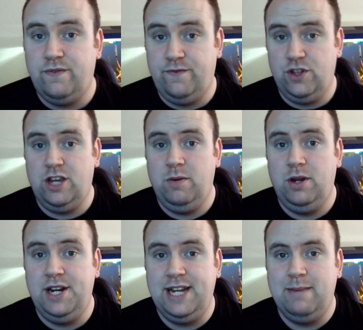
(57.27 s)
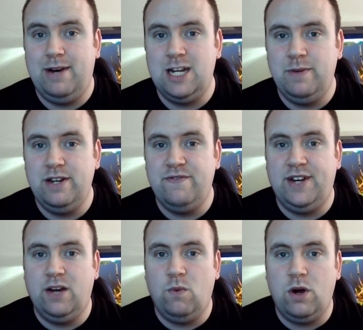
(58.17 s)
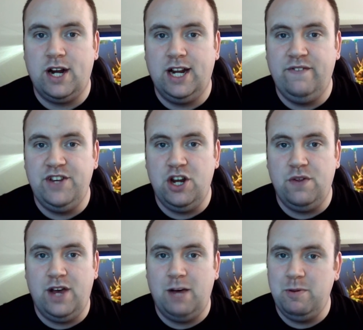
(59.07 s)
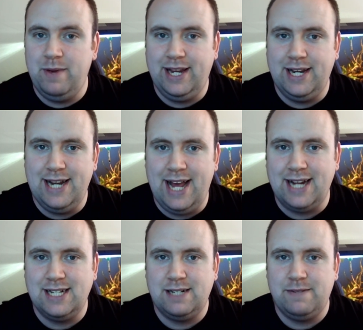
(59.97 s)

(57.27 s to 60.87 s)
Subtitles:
for the community to get back to me to find out what kind of video that I'll be making next.